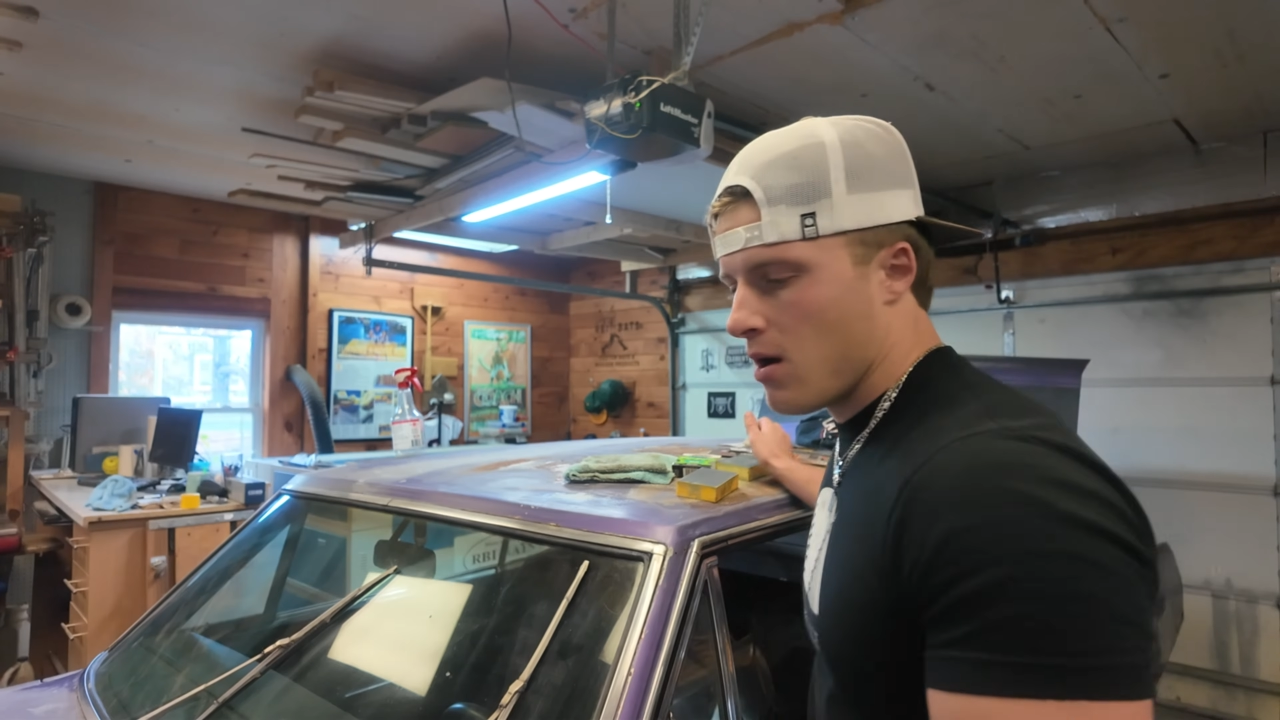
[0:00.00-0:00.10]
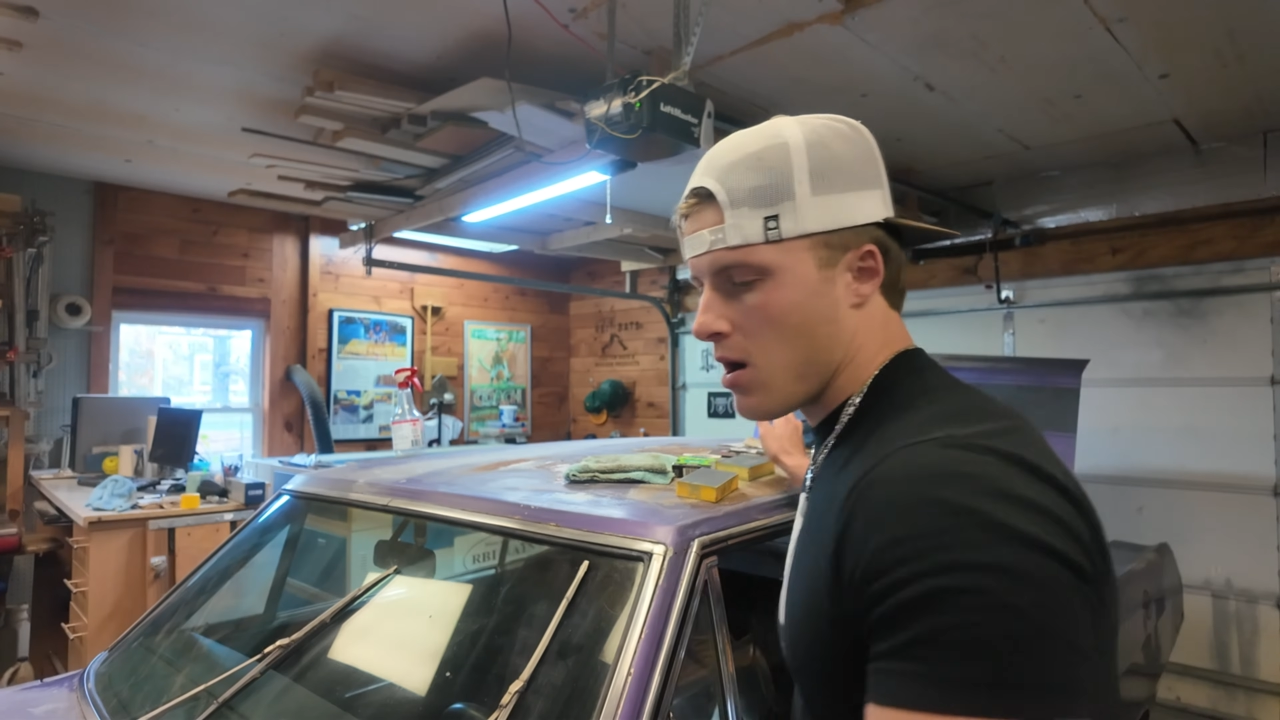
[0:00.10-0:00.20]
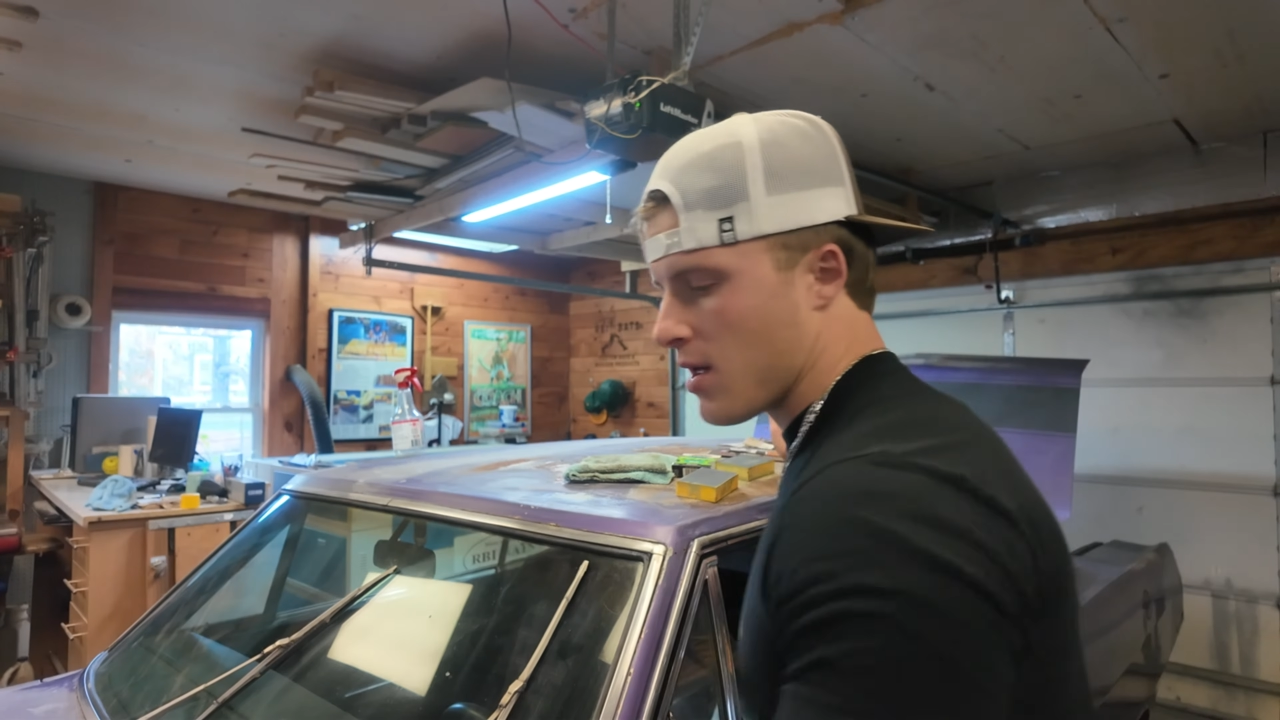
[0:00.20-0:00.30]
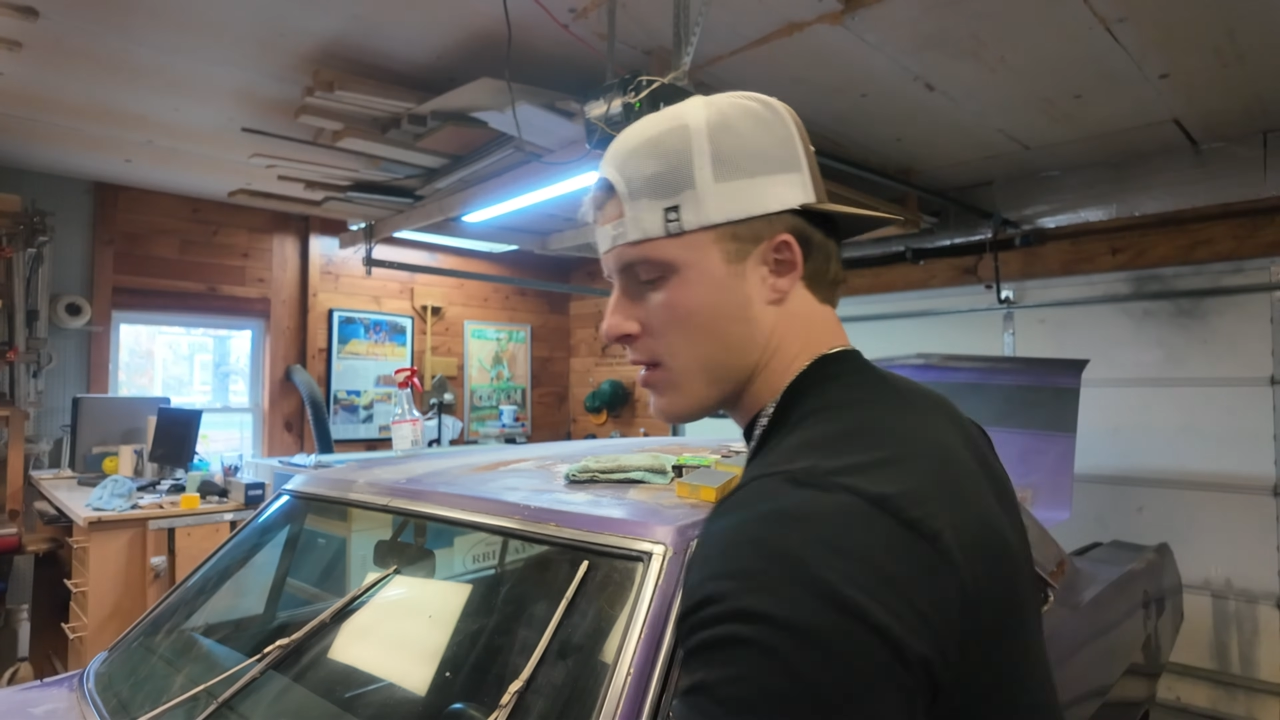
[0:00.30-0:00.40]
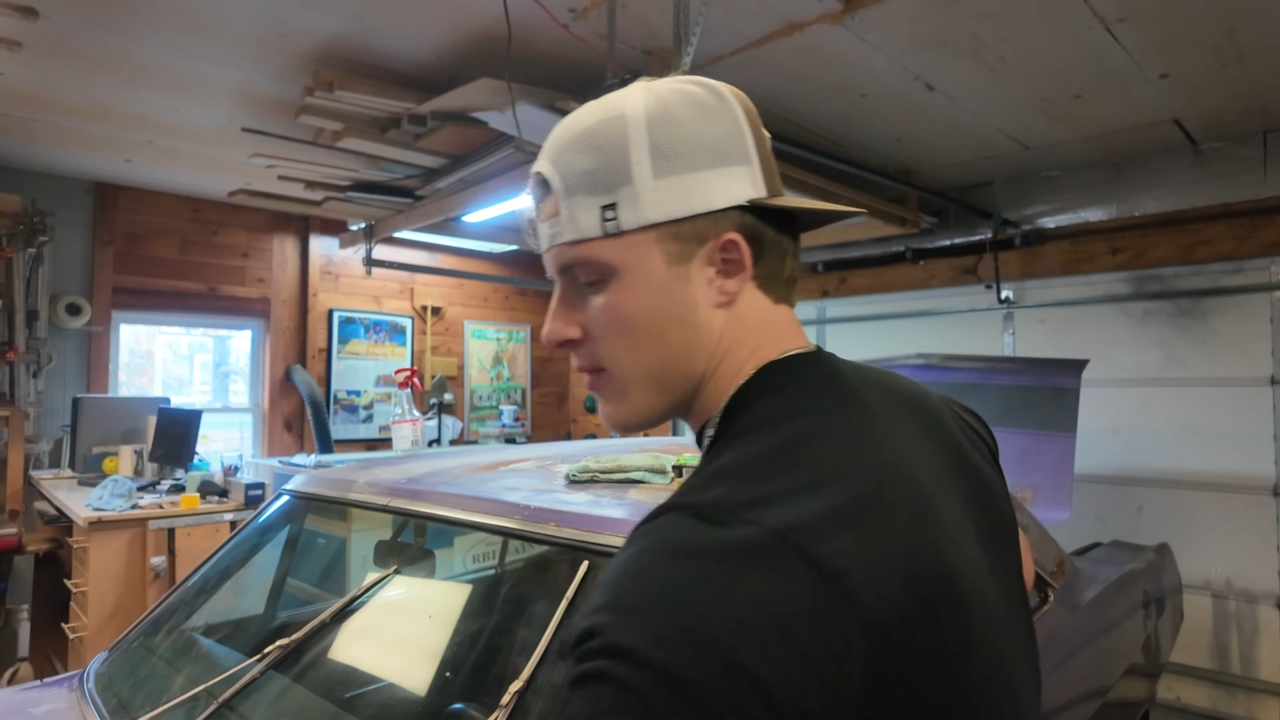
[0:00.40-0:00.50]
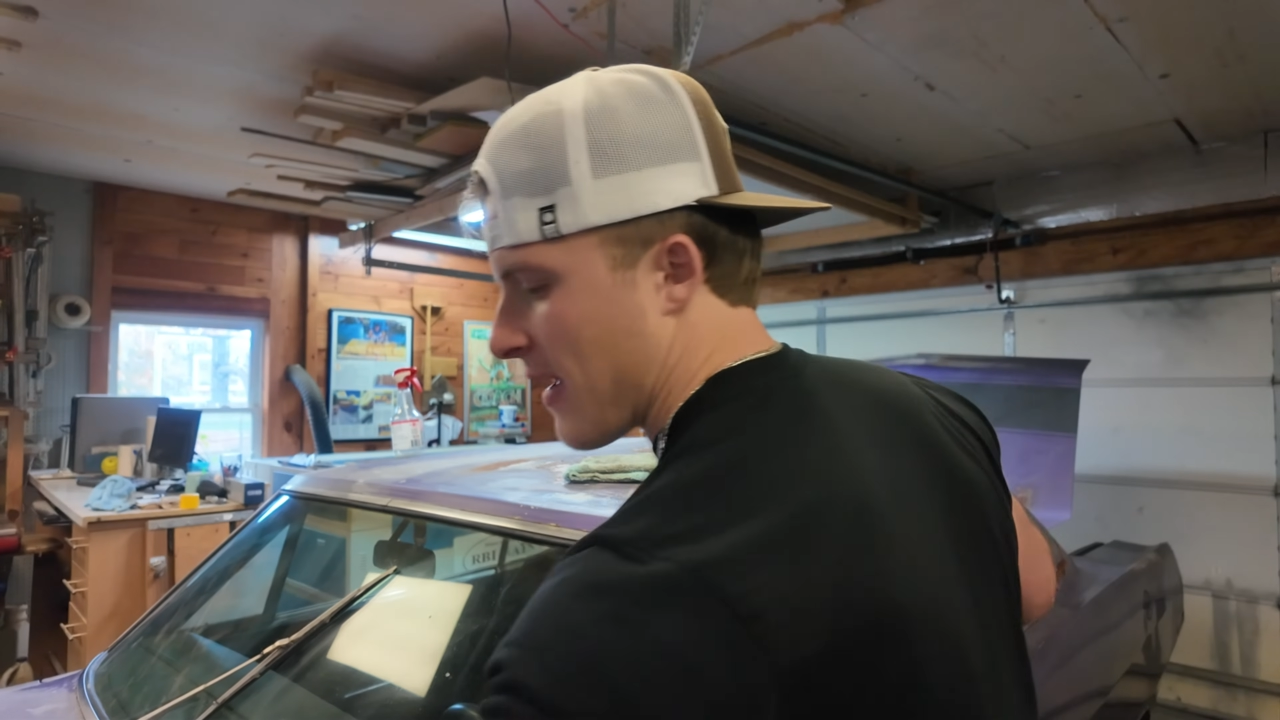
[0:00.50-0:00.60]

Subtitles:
All right, then we